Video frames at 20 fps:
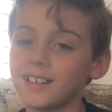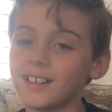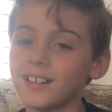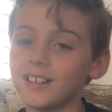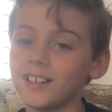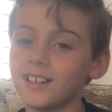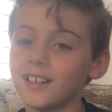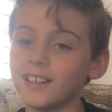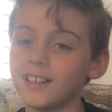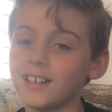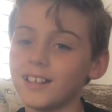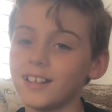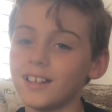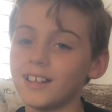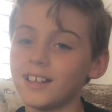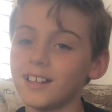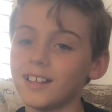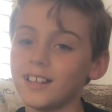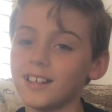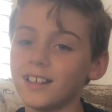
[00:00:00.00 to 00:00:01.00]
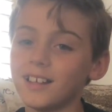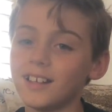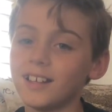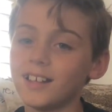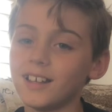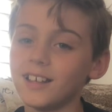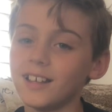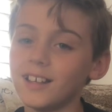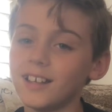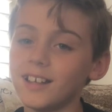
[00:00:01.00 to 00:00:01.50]
Which also
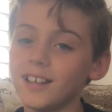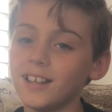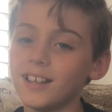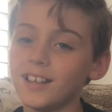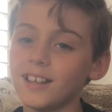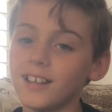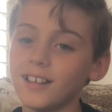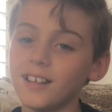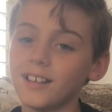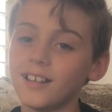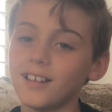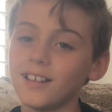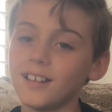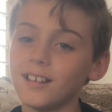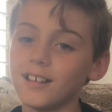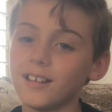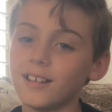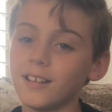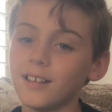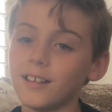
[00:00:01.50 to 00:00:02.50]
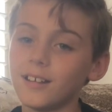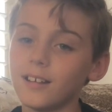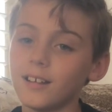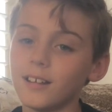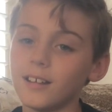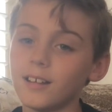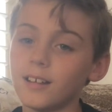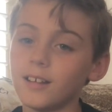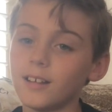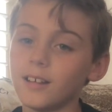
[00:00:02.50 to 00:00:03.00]
means that if you burn your
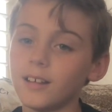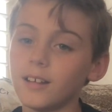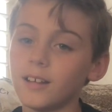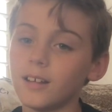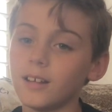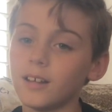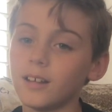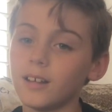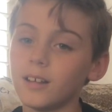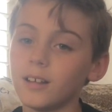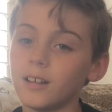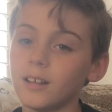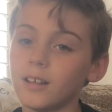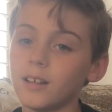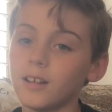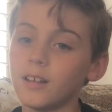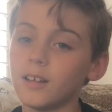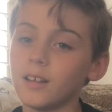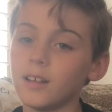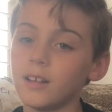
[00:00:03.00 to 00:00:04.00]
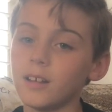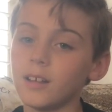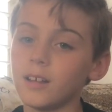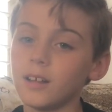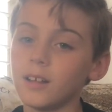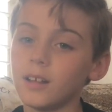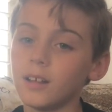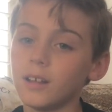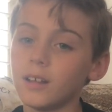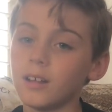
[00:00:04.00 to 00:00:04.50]
fingers or burn your
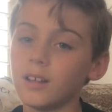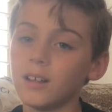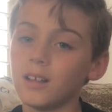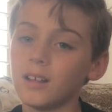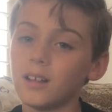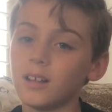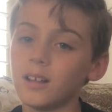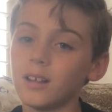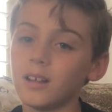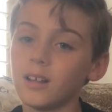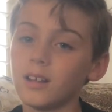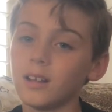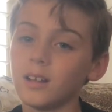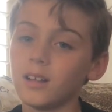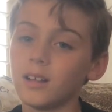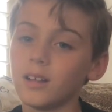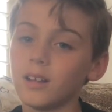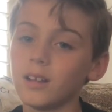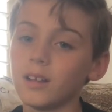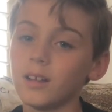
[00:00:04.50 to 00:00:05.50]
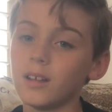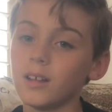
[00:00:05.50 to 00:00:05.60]
forearm, which would hurt more?